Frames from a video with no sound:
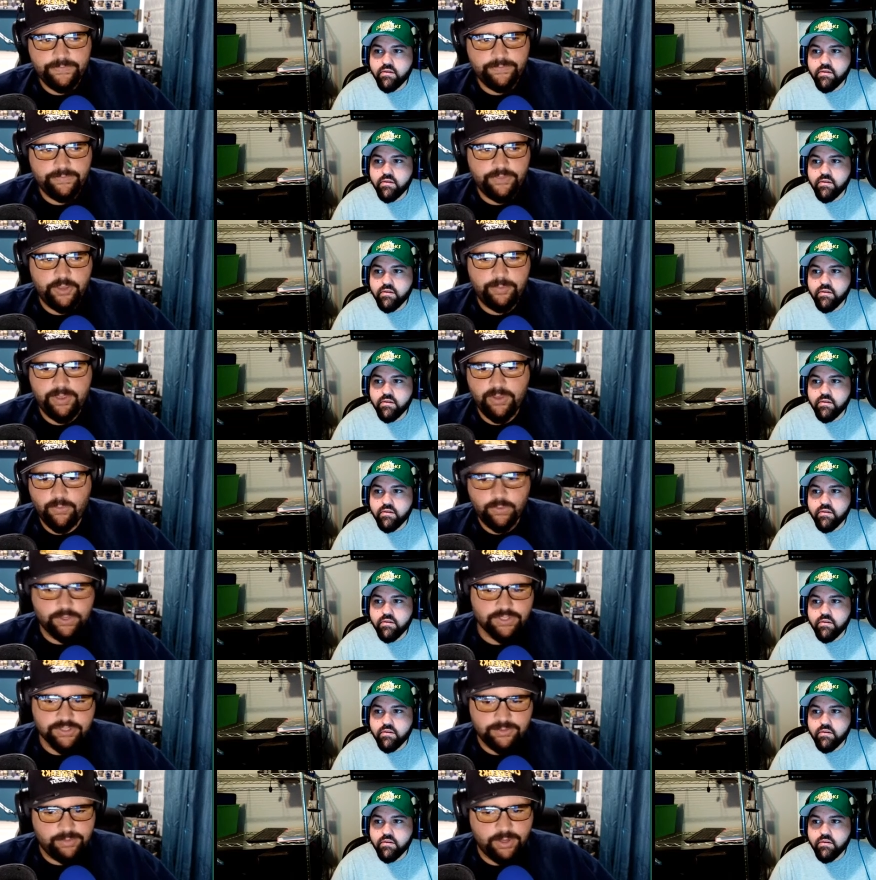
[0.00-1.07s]
Speaker 1: they're being worked
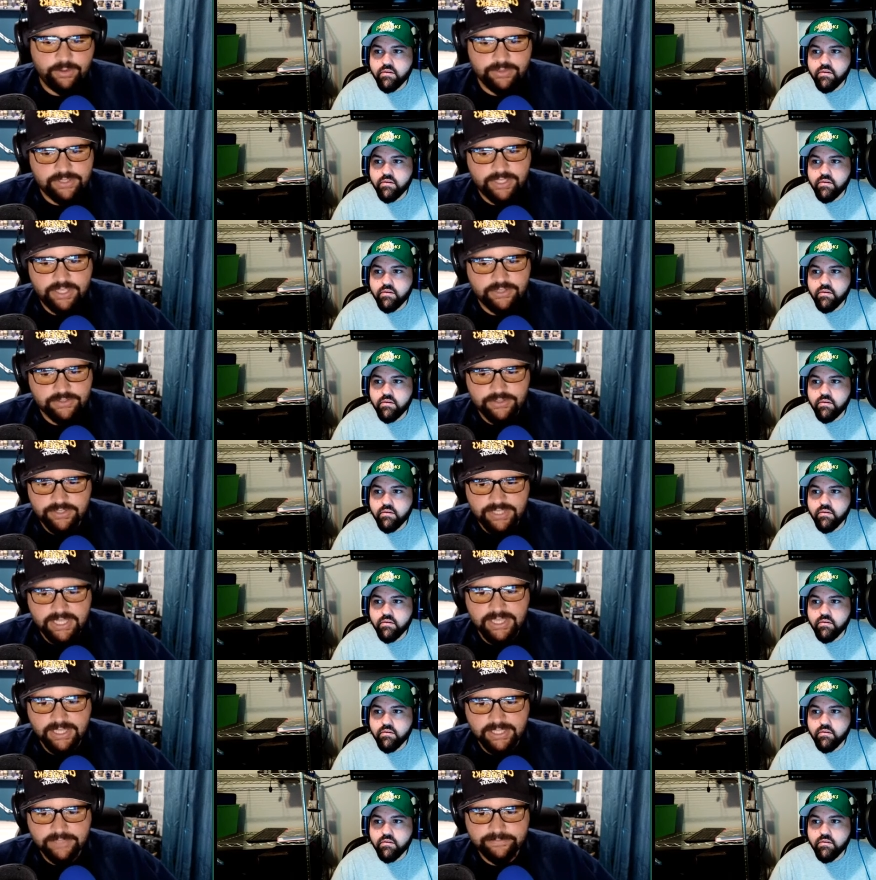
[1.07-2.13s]
to the bone to hit a certain
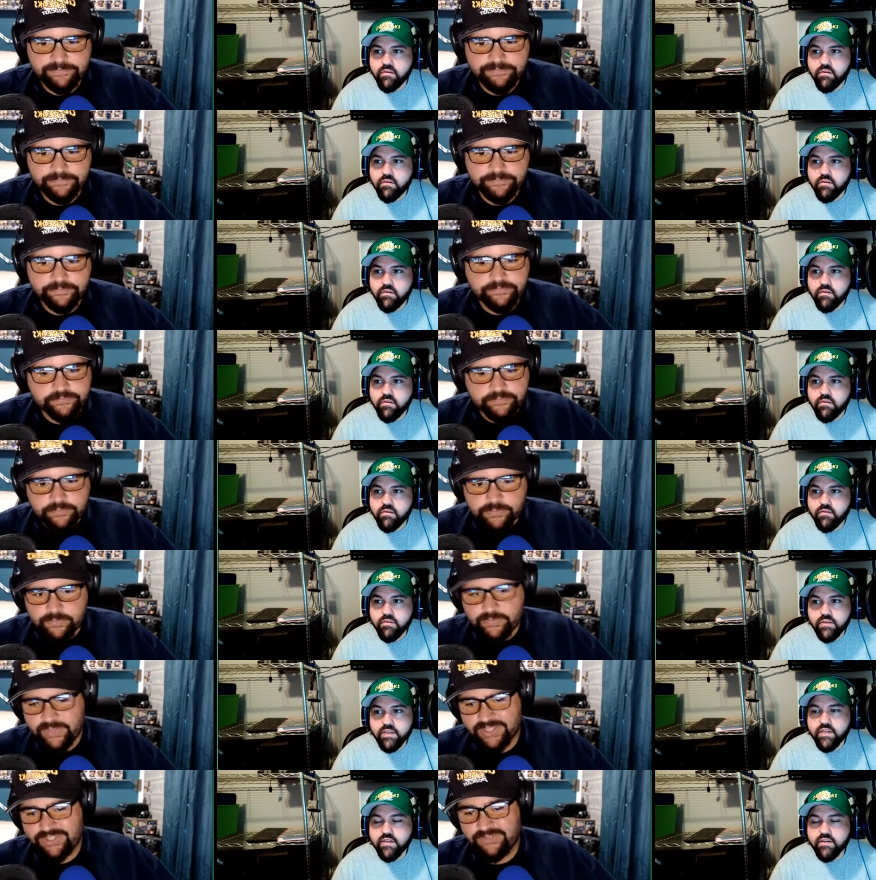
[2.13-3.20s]
deadline.
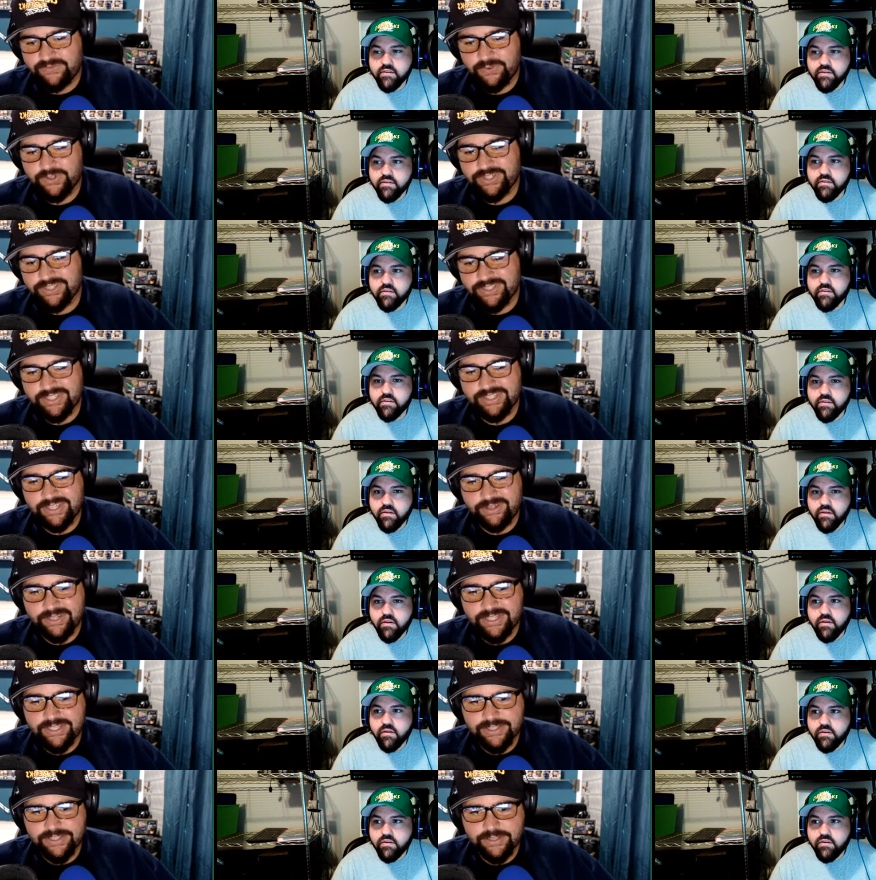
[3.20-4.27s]
Yeah. It's unfortunate that that's how it
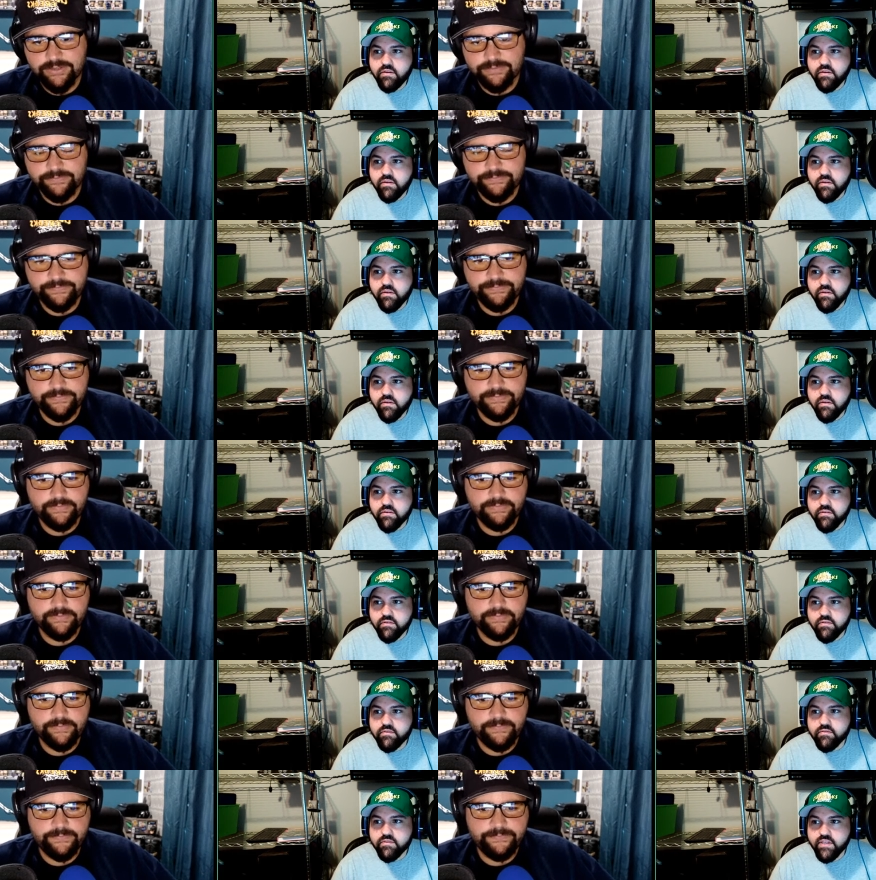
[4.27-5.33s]
is, though.
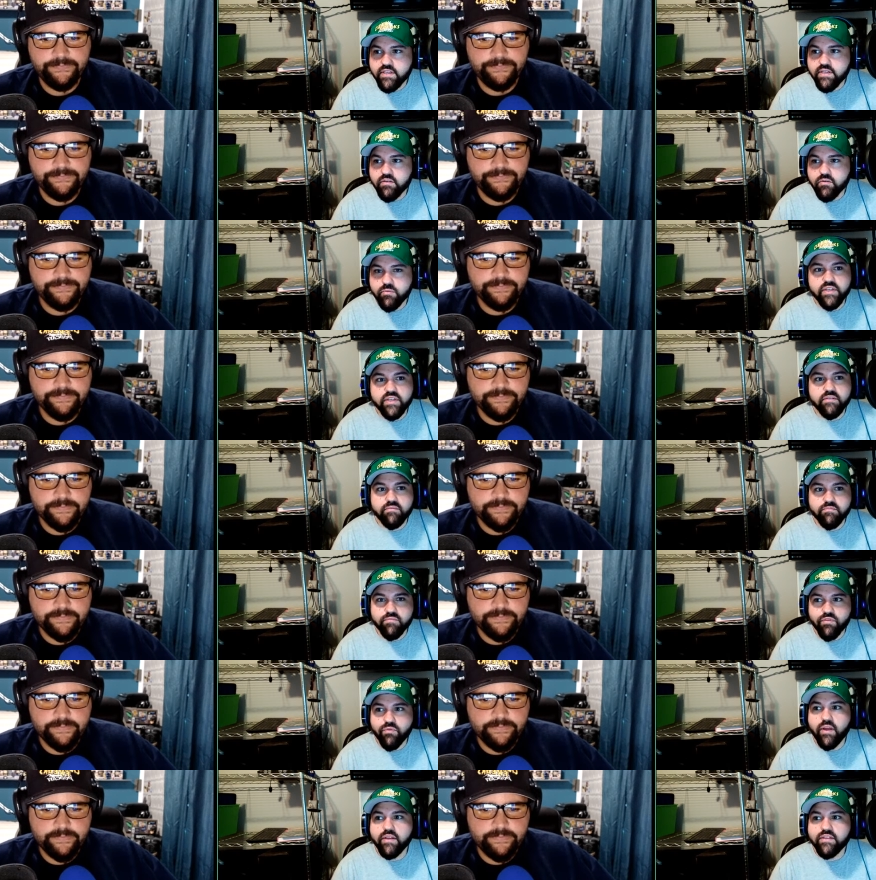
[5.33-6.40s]
Speaker 2: Yeah, or being
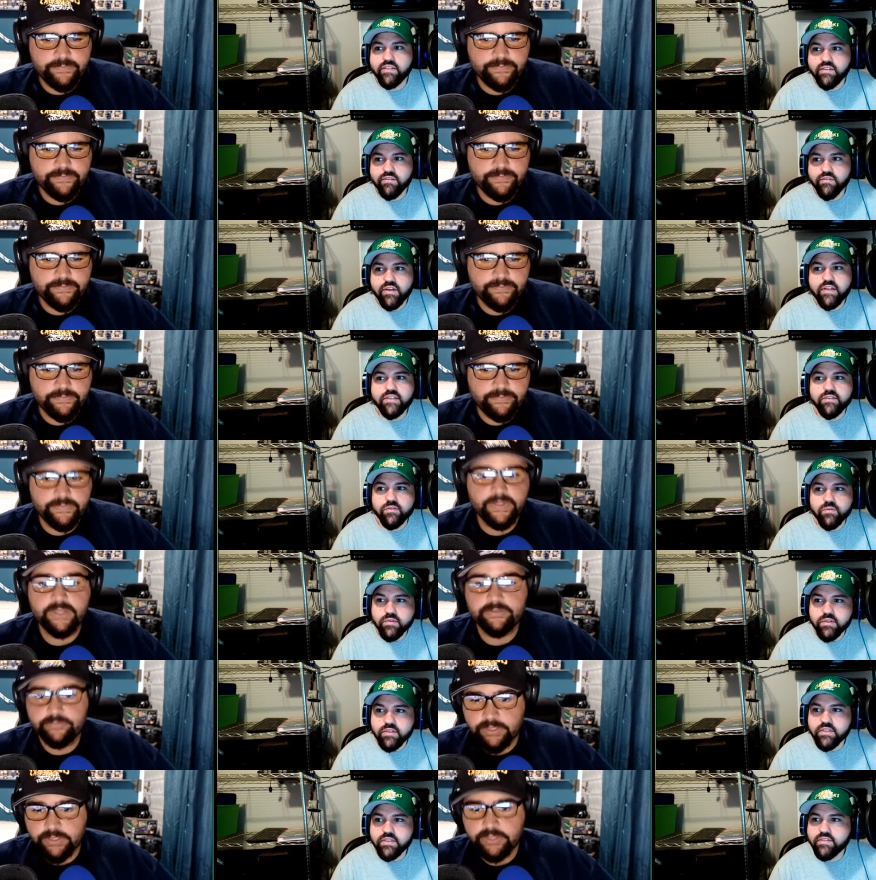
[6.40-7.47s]
threatened and harassed at
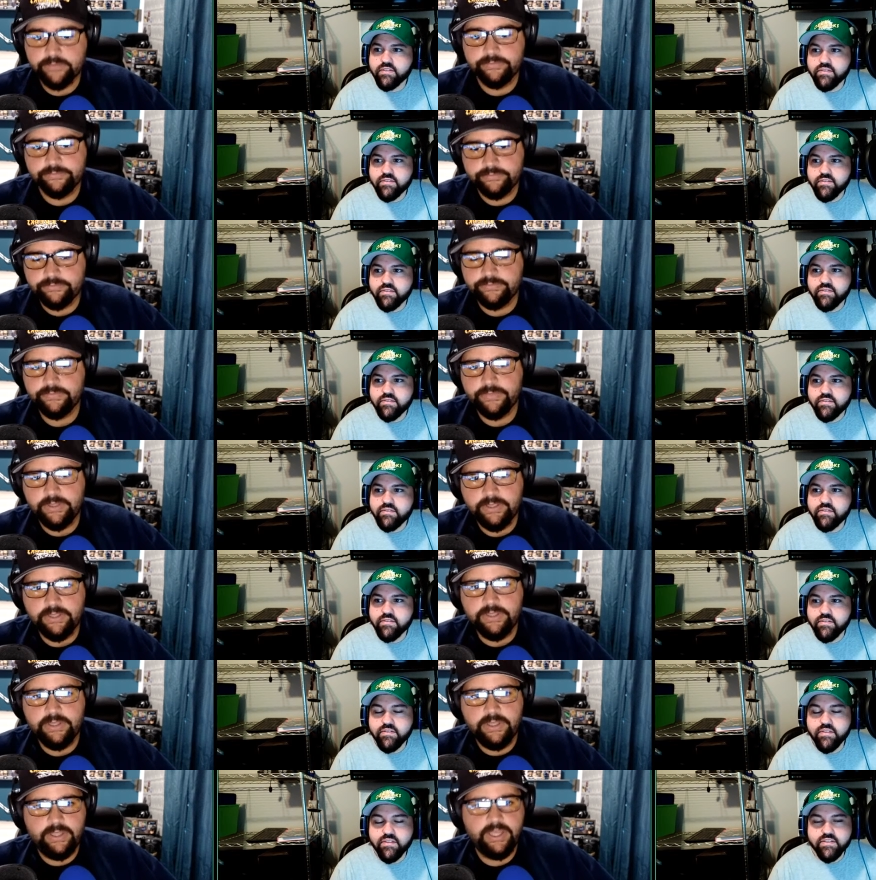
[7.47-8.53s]
work.
Speaker 1: Yeah.
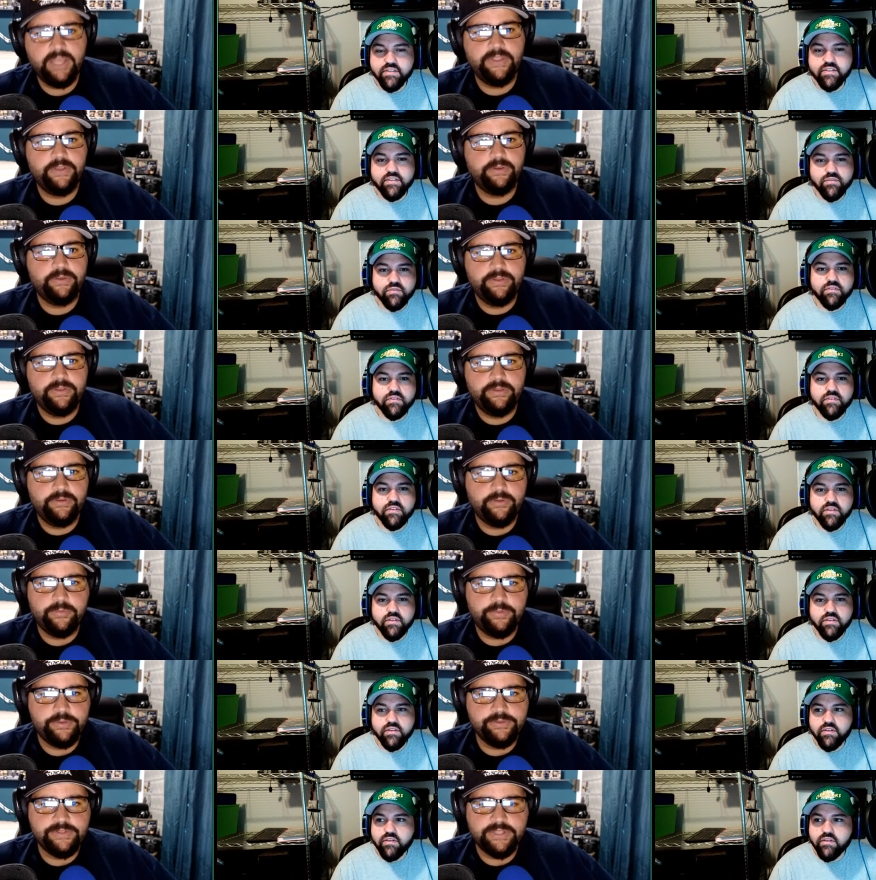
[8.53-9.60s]
Yeah, they're they're
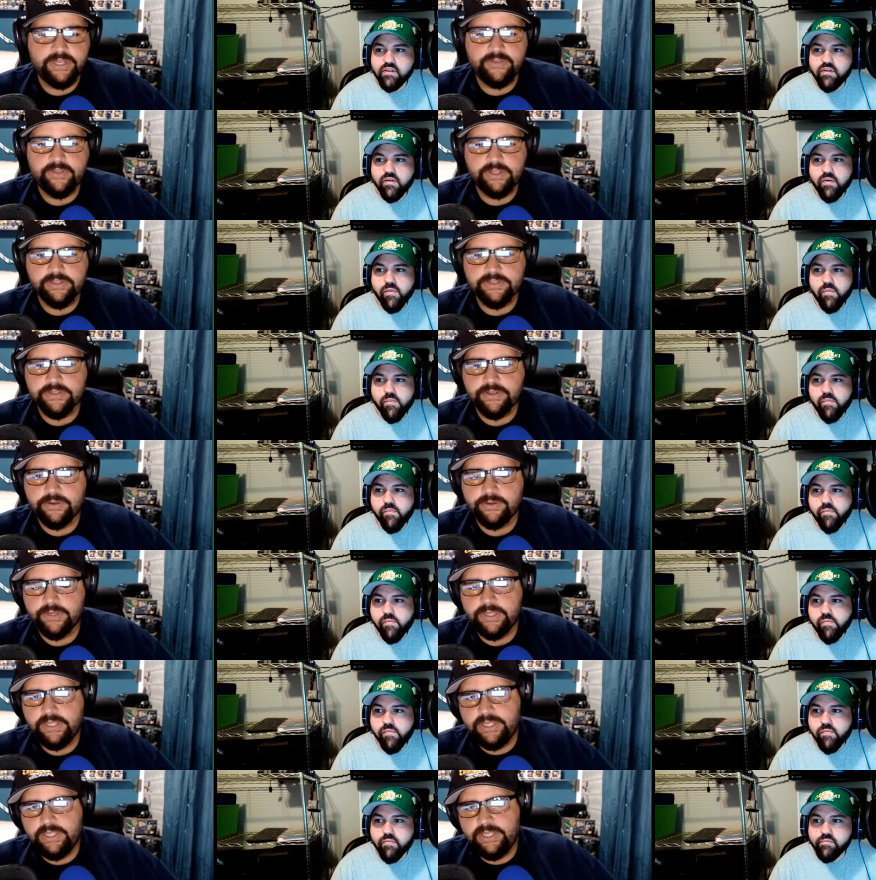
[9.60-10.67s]
abused and everything. So,
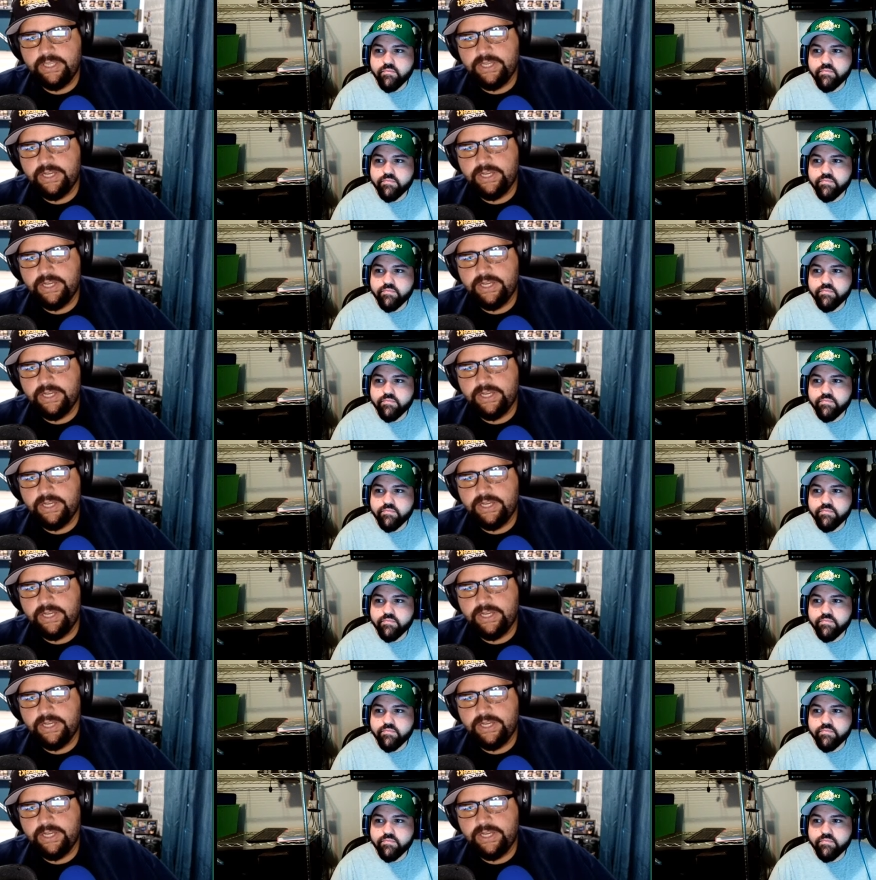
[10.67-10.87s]
uh,